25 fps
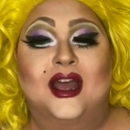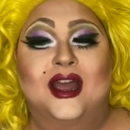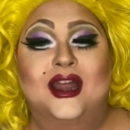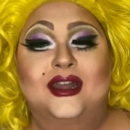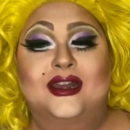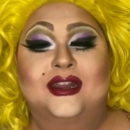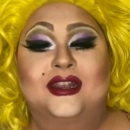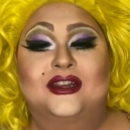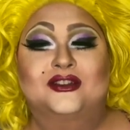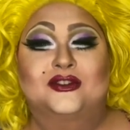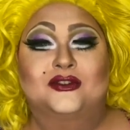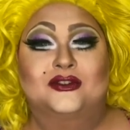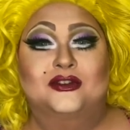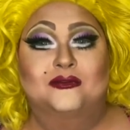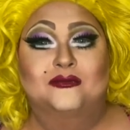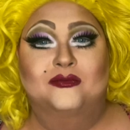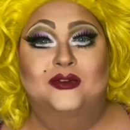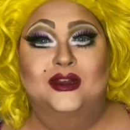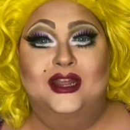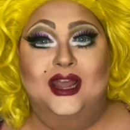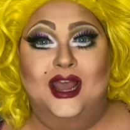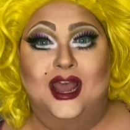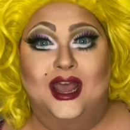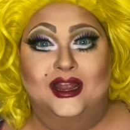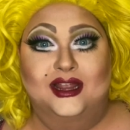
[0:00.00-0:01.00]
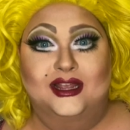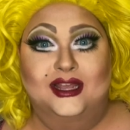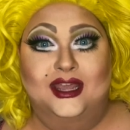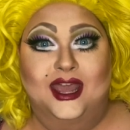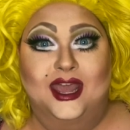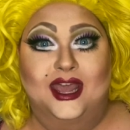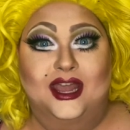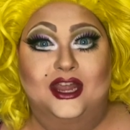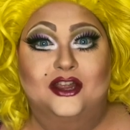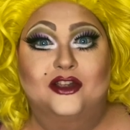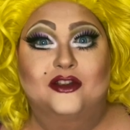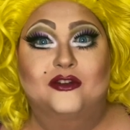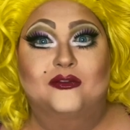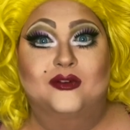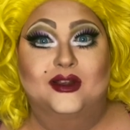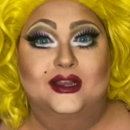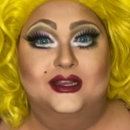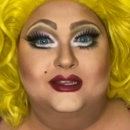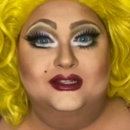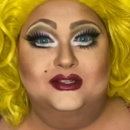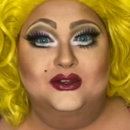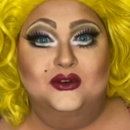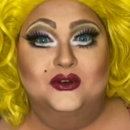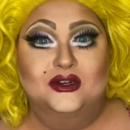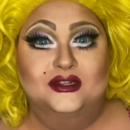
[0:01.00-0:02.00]
I need you to reallocate your
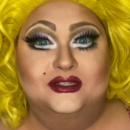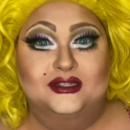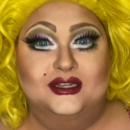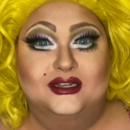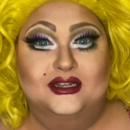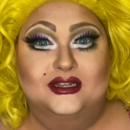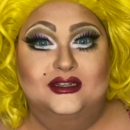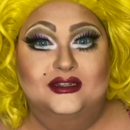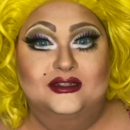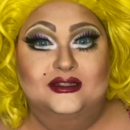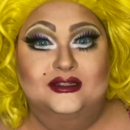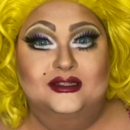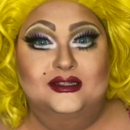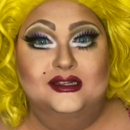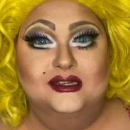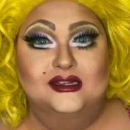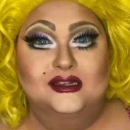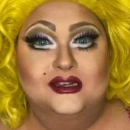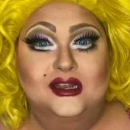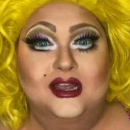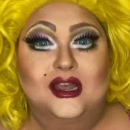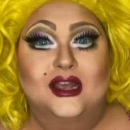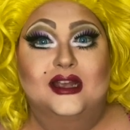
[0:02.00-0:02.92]
resources.